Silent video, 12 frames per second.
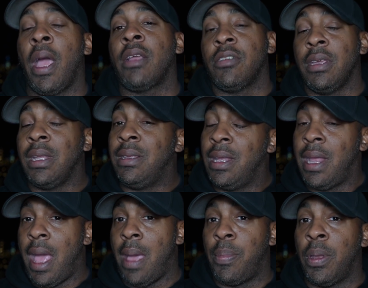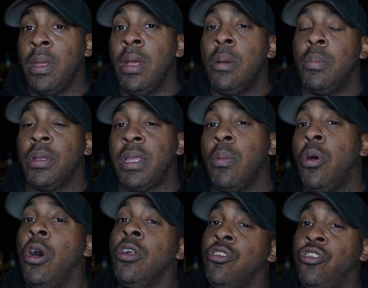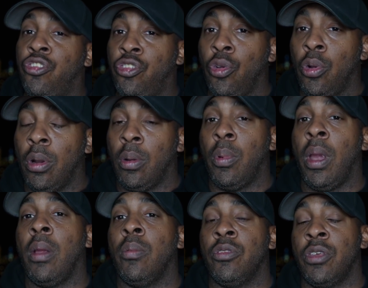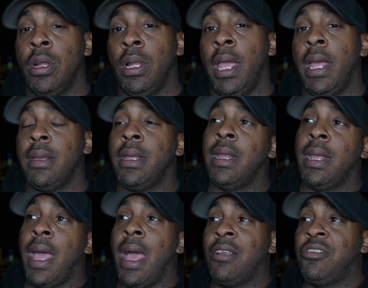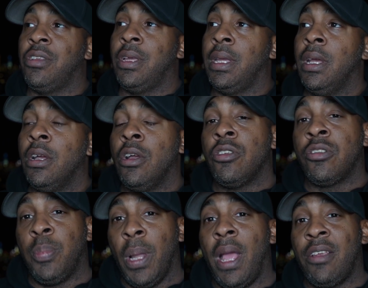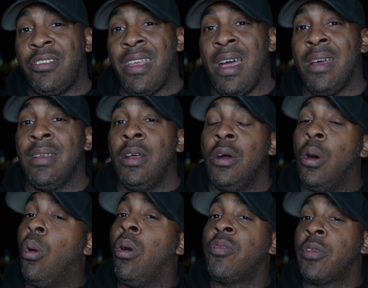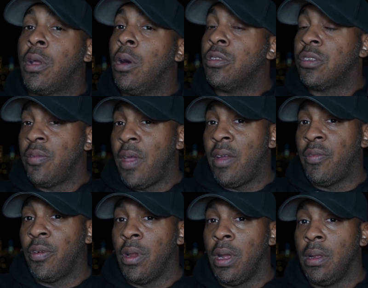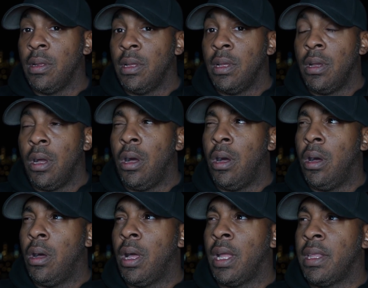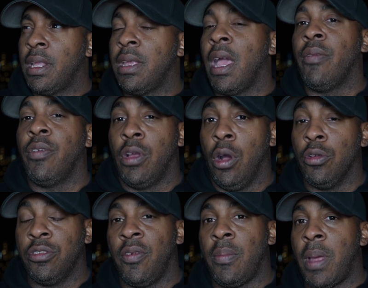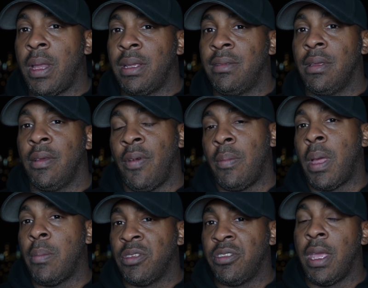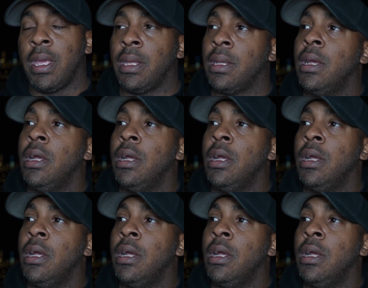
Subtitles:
Actually, it did happen, but they were unsure where it was going to land, and it actually splashed down off the coast of Africa. I think the Ivory Coast, if I'm not mistaken.